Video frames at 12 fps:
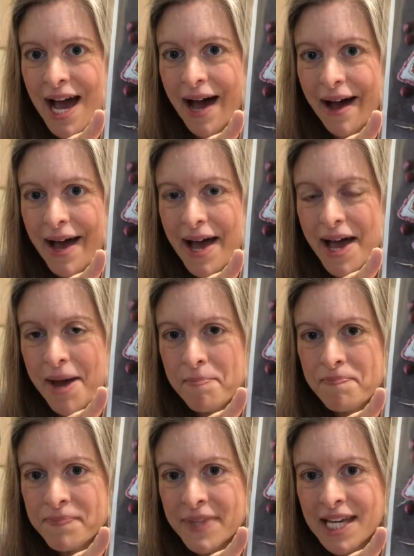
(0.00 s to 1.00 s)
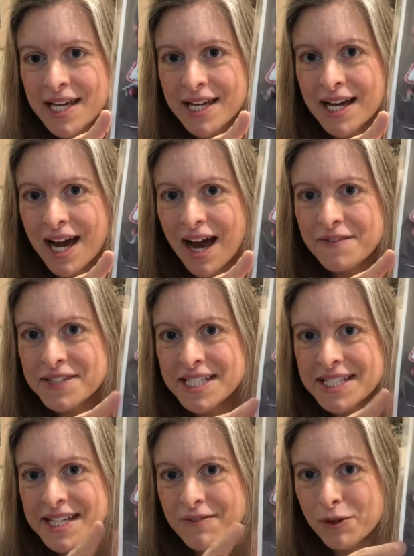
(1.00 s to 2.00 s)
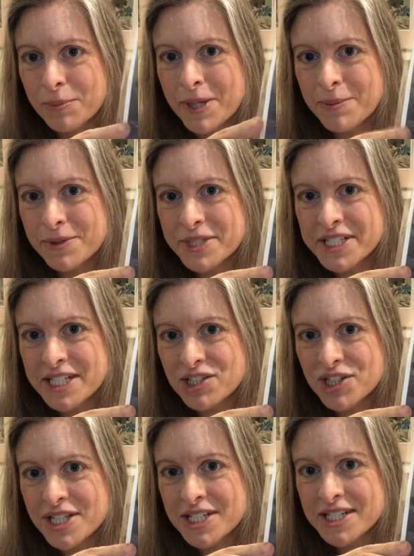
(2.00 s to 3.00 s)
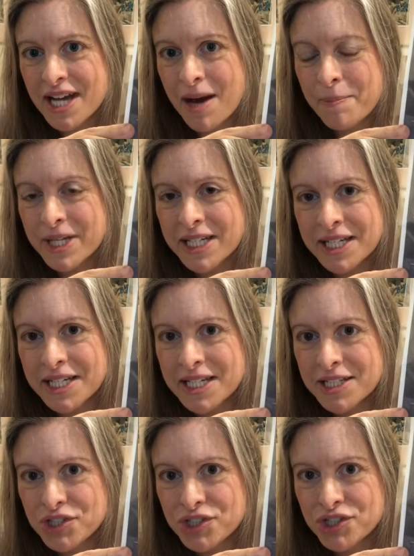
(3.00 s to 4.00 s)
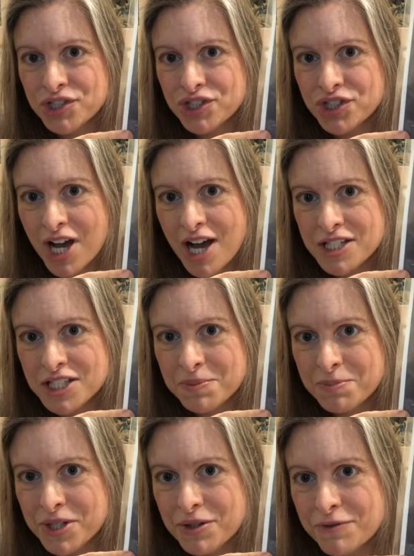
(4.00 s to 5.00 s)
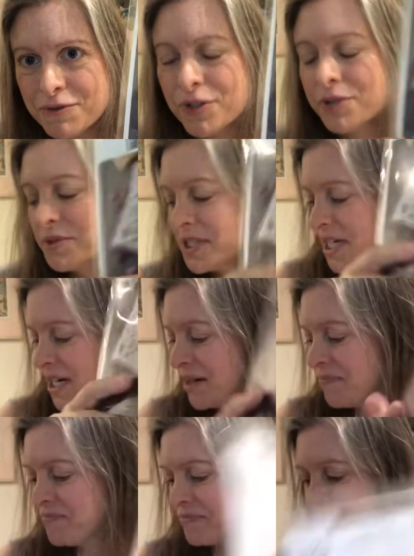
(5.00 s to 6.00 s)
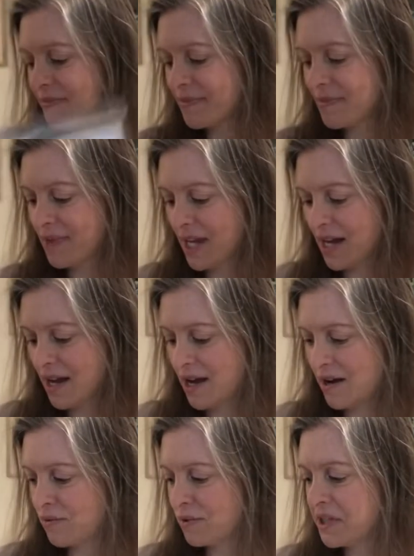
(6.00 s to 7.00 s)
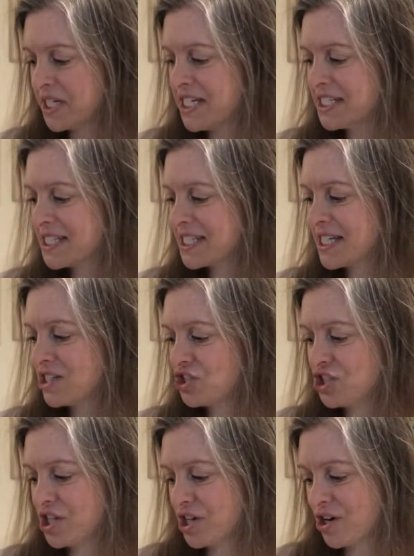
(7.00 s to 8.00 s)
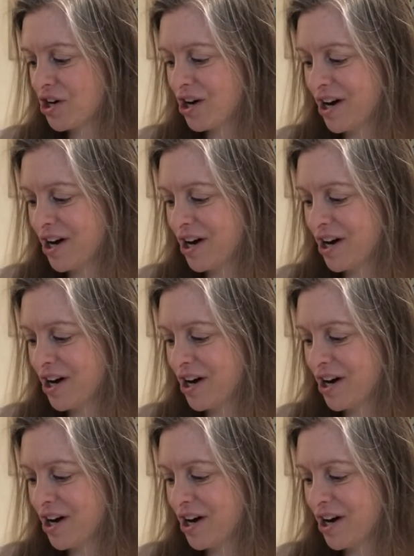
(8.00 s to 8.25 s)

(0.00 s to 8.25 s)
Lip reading: I've seen several people stitch this up, and it is just beautiful. It was a release this year.